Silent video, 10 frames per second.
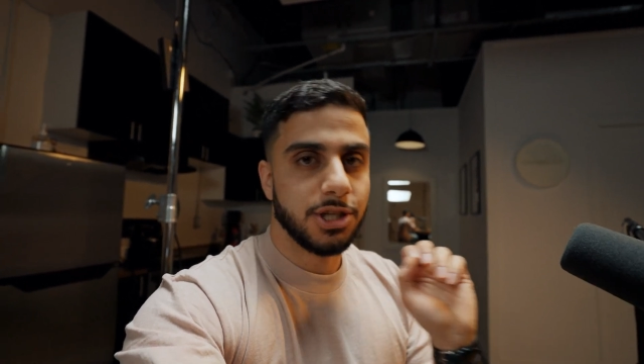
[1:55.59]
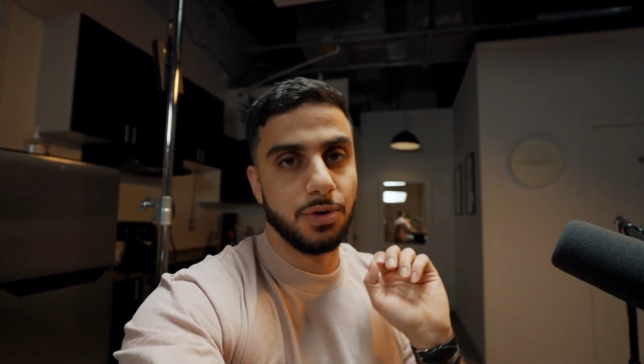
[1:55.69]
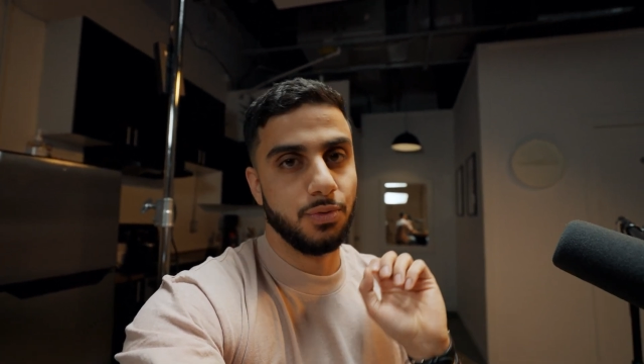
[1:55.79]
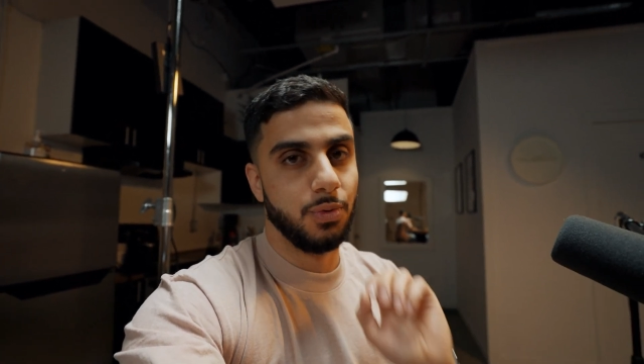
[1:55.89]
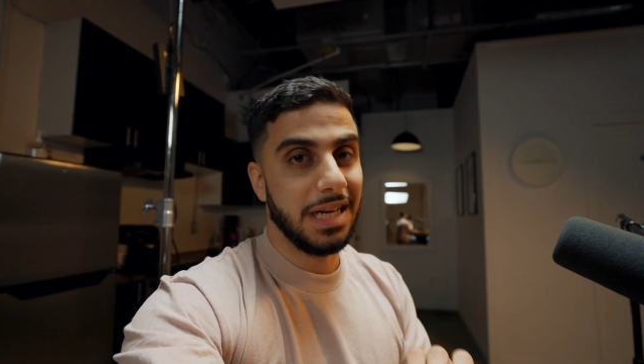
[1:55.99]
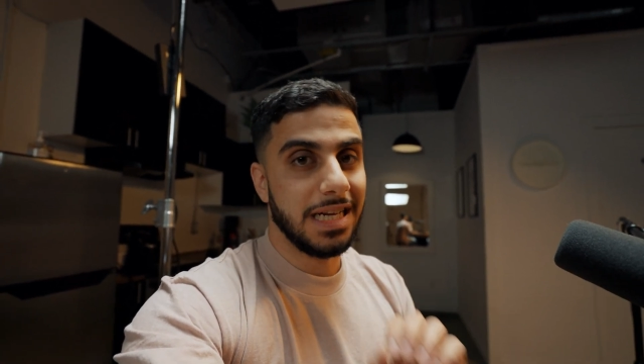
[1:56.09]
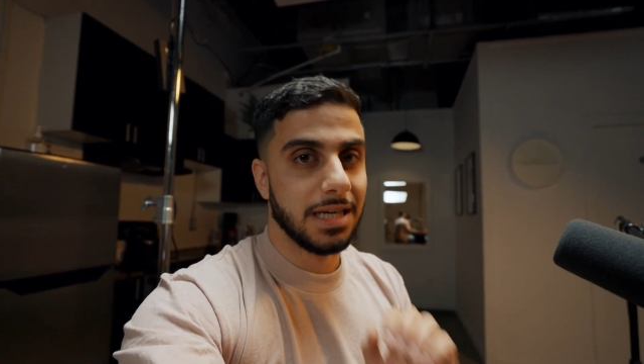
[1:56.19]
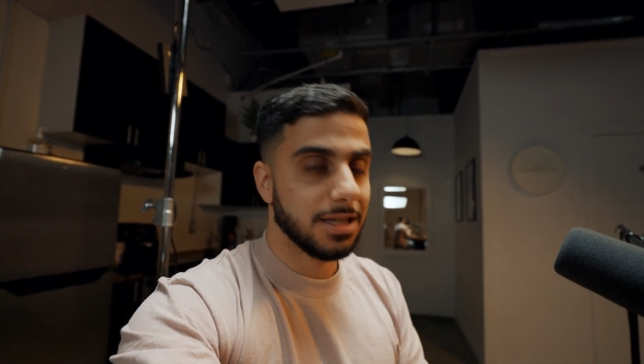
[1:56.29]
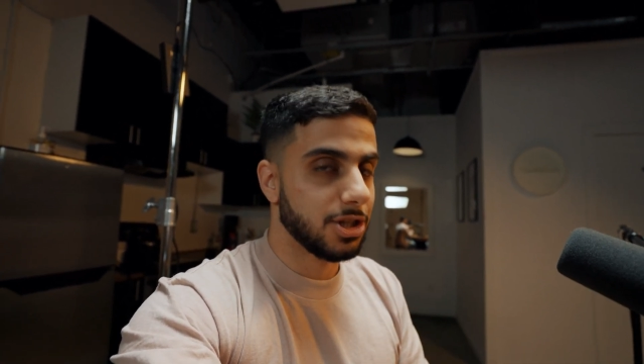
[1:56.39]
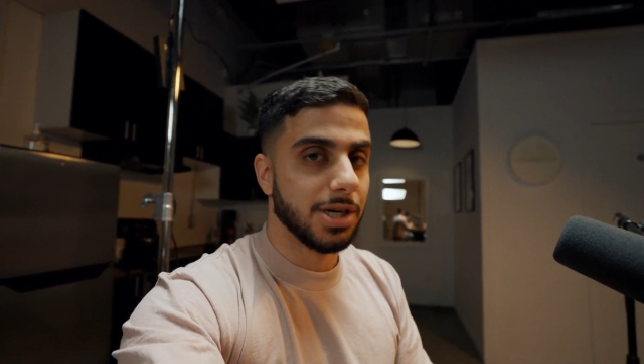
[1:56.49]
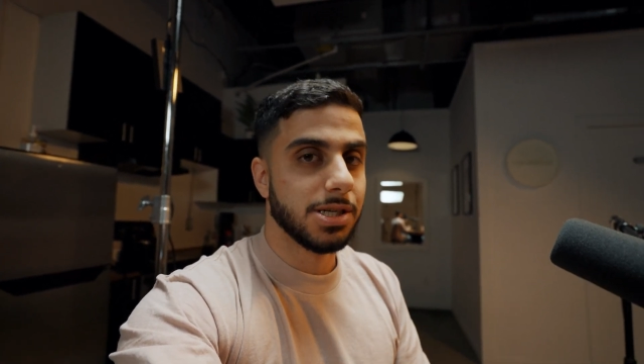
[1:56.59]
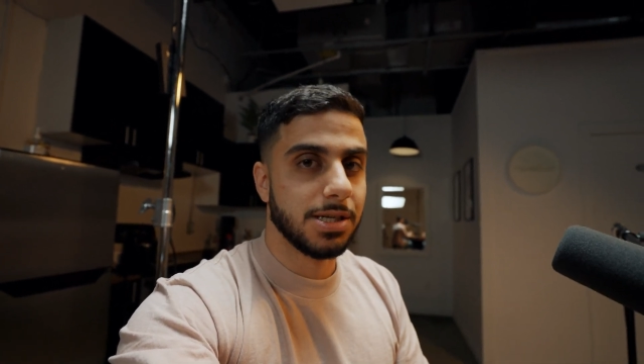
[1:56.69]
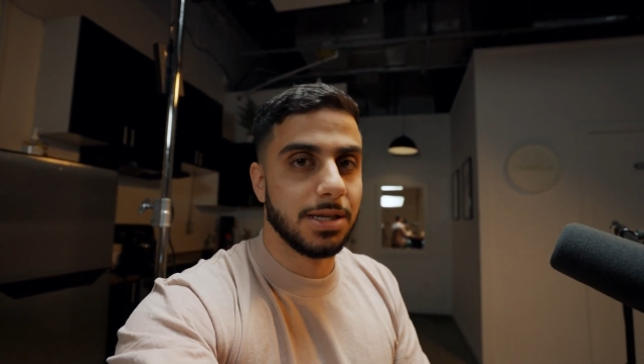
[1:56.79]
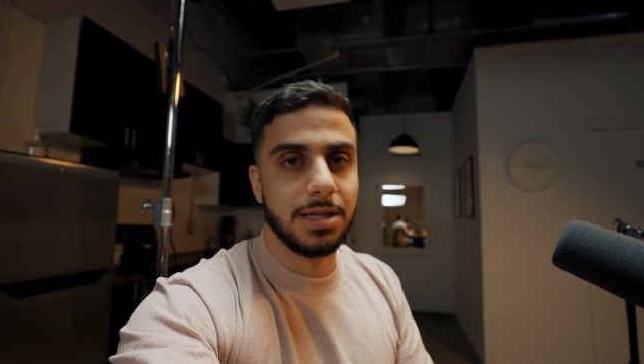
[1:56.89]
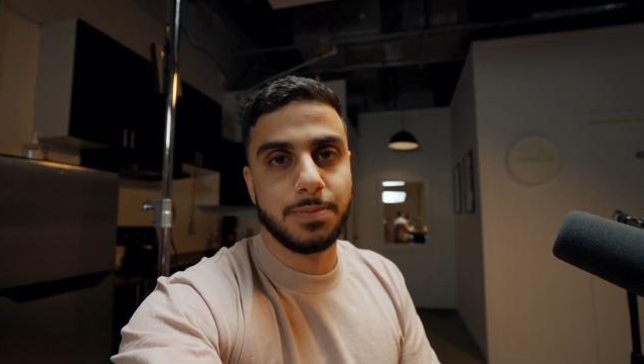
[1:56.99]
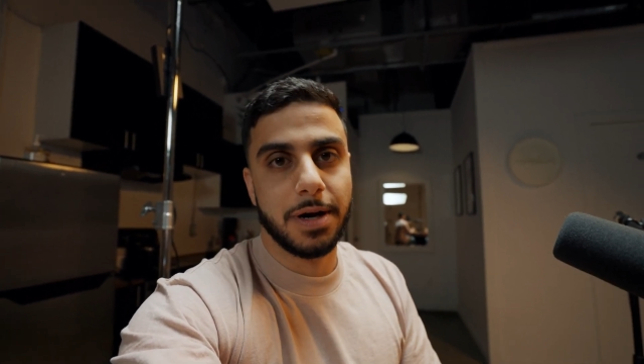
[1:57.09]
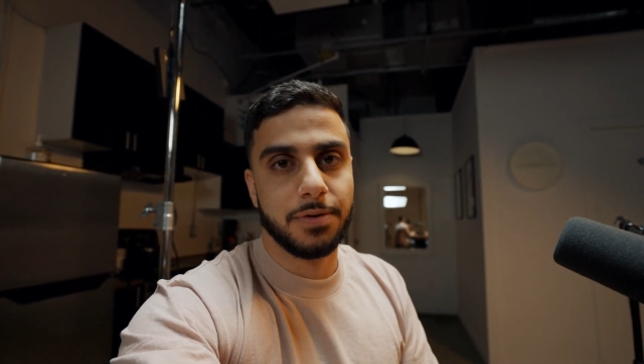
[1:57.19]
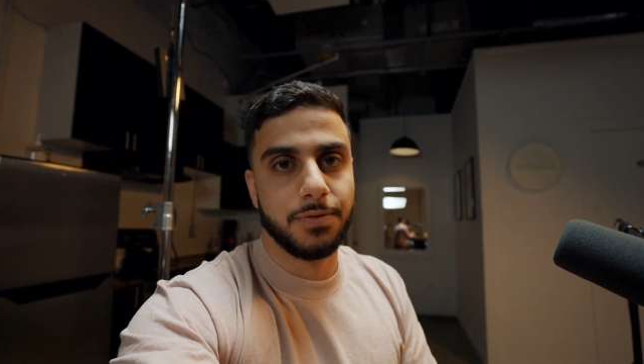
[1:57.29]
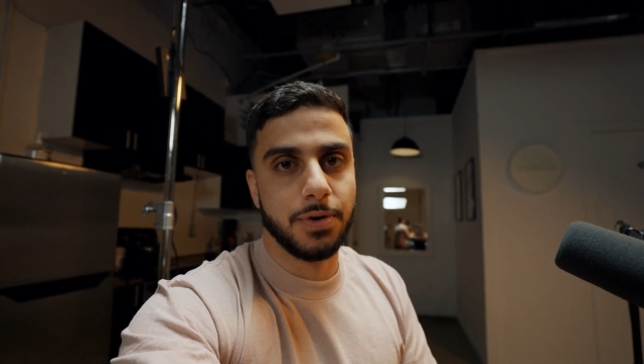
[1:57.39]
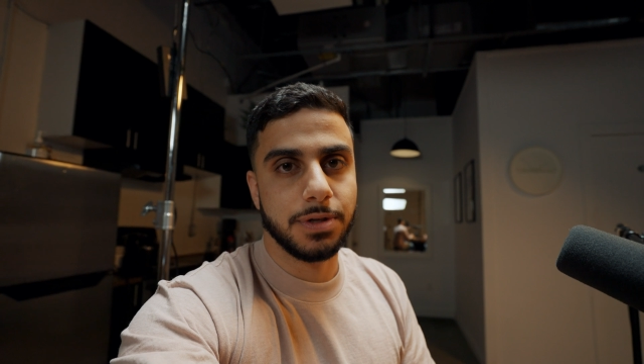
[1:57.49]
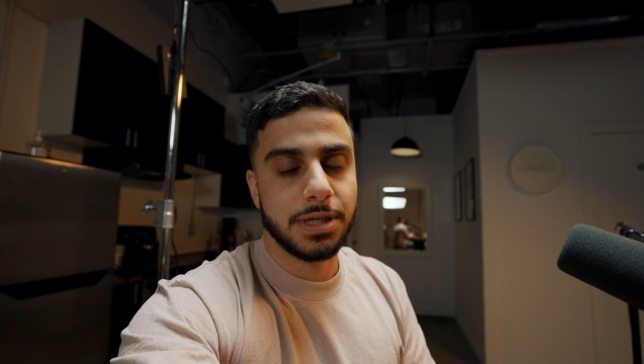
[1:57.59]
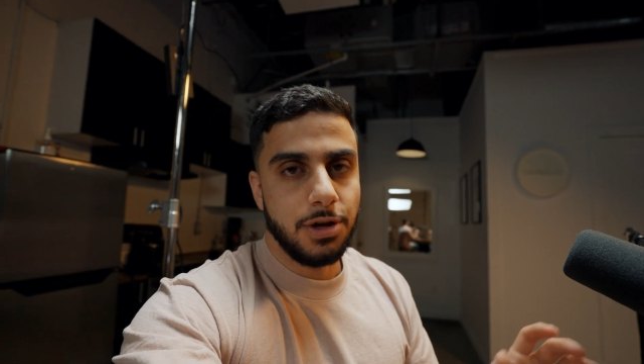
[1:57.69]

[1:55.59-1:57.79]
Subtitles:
So it really does justice to these microphones.